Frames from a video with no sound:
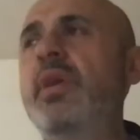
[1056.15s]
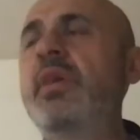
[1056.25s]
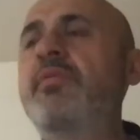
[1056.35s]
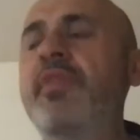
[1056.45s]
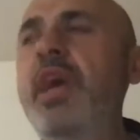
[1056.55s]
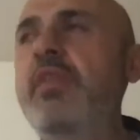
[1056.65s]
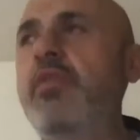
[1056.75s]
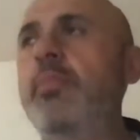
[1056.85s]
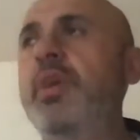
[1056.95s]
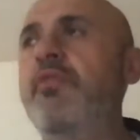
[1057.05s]
Convict
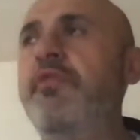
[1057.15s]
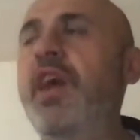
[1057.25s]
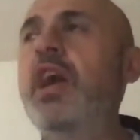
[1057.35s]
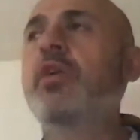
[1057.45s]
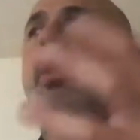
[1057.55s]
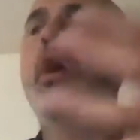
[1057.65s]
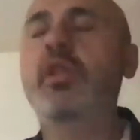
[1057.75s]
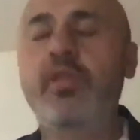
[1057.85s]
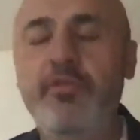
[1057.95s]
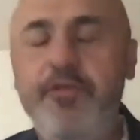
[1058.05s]
her, be a fire in her
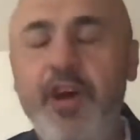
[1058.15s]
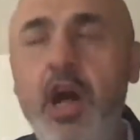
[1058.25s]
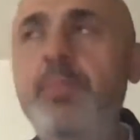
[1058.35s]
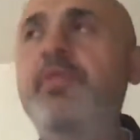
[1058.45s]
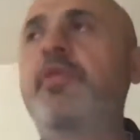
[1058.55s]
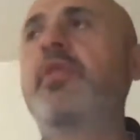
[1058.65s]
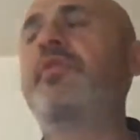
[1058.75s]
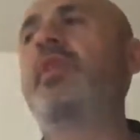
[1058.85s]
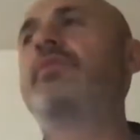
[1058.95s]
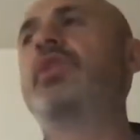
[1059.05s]
heart to fall before the
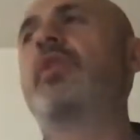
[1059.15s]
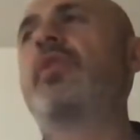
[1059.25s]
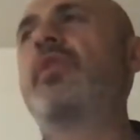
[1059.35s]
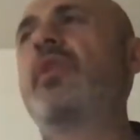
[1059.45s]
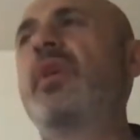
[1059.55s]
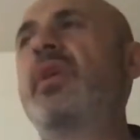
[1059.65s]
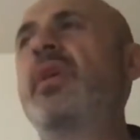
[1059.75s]
feet of Jesus